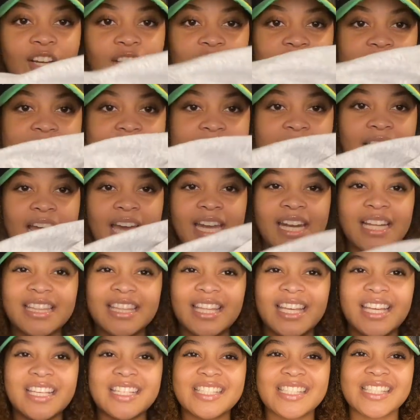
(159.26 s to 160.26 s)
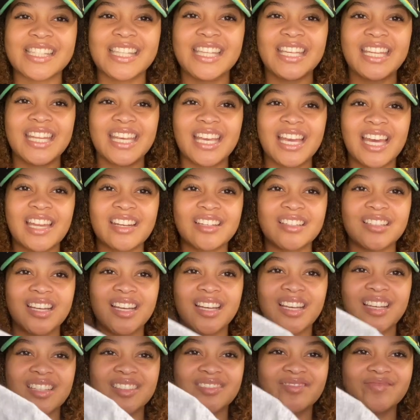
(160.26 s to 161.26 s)
on the side. I think it's knitting. I don't
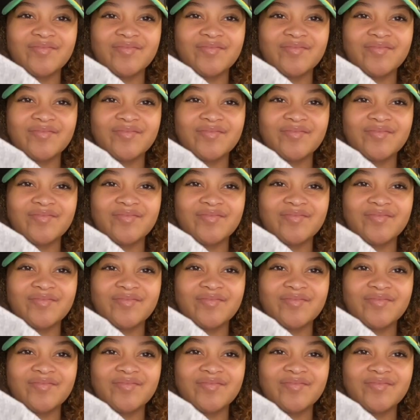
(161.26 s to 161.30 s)
know.